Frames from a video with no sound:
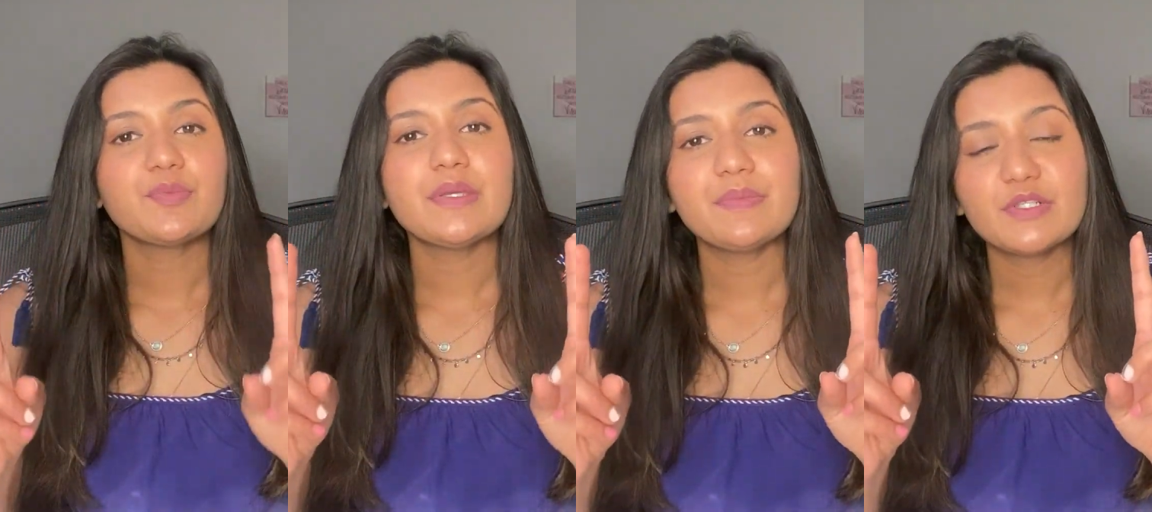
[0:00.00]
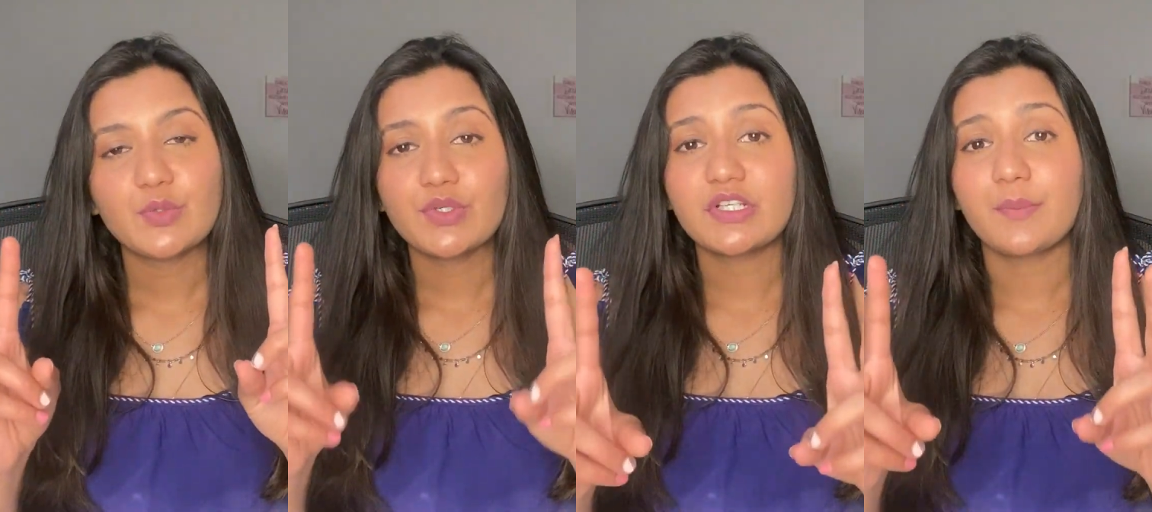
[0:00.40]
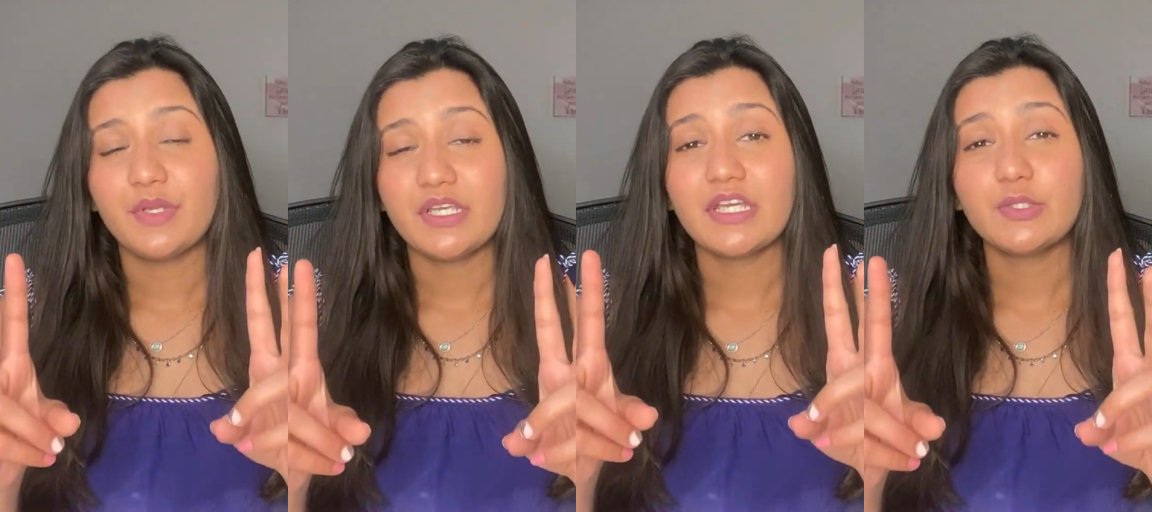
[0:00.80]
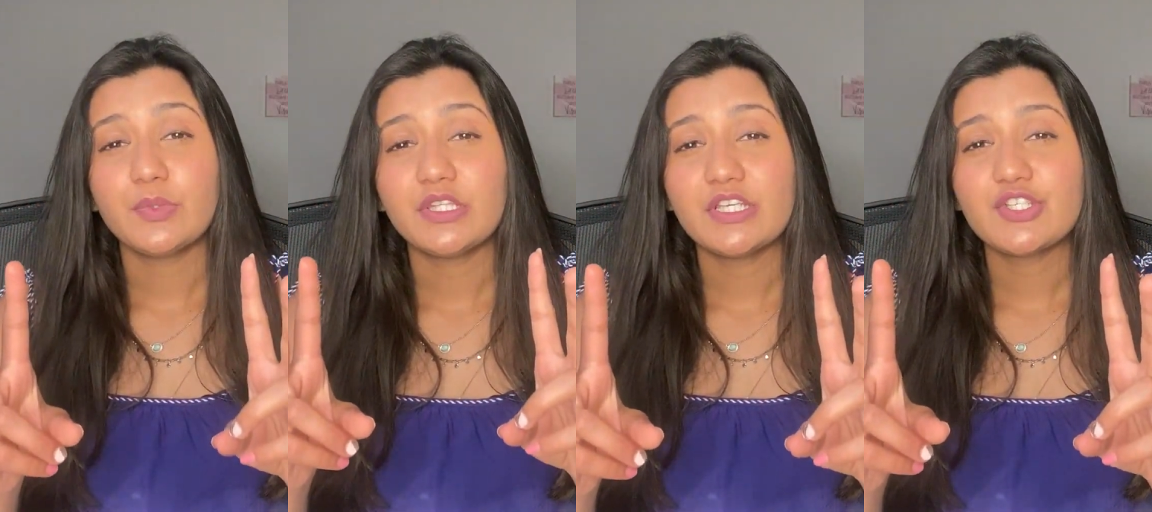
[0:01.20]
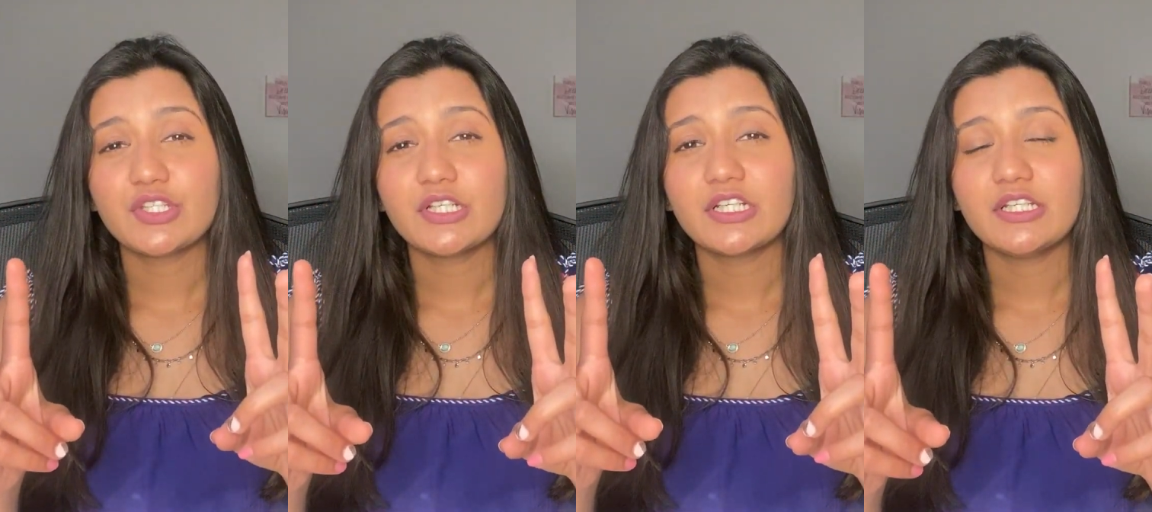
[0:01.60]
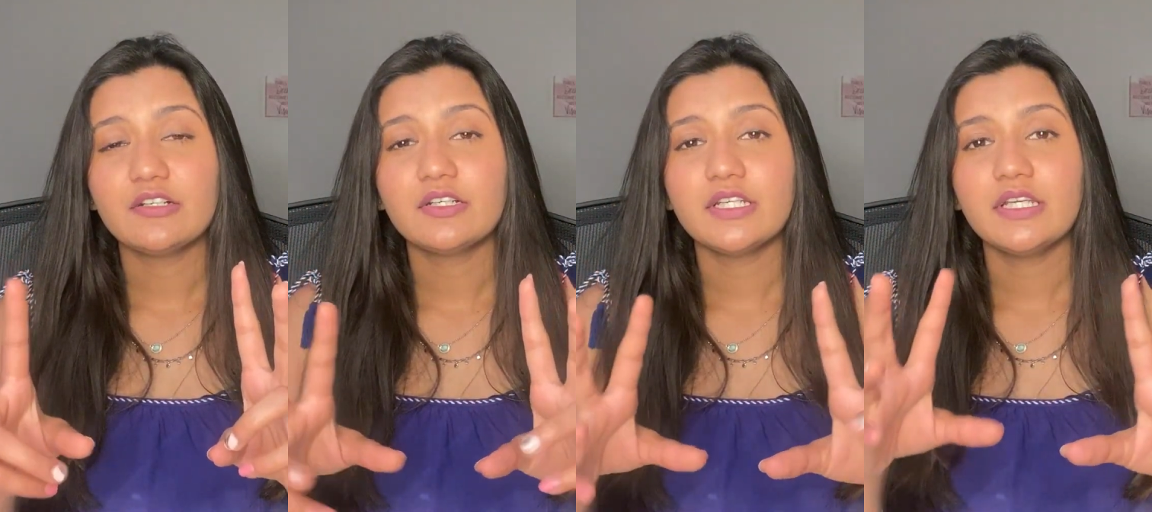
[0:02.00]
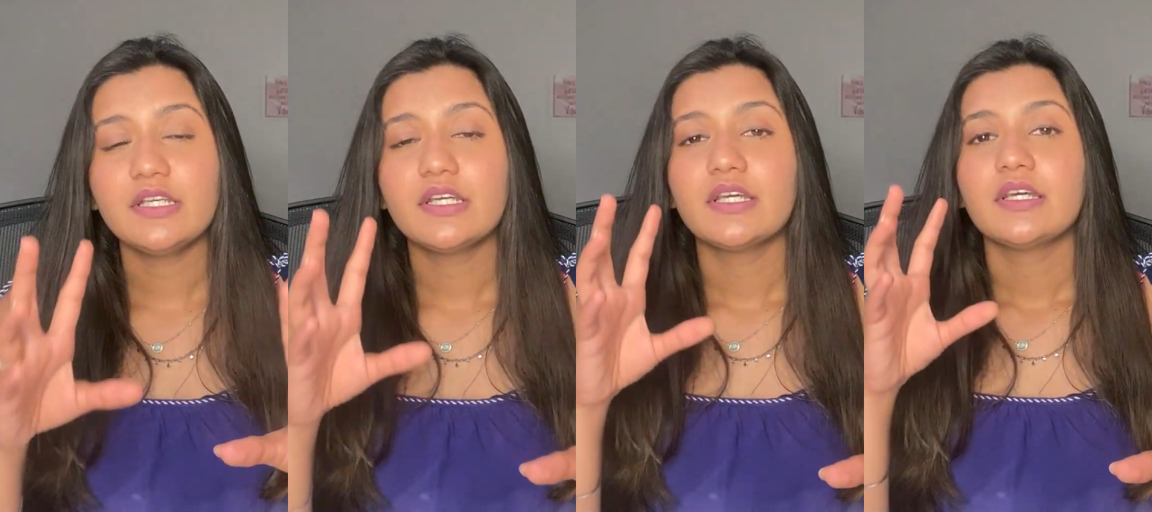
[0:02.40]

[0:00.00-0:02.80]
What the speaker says: people don't communicate with each other clearly,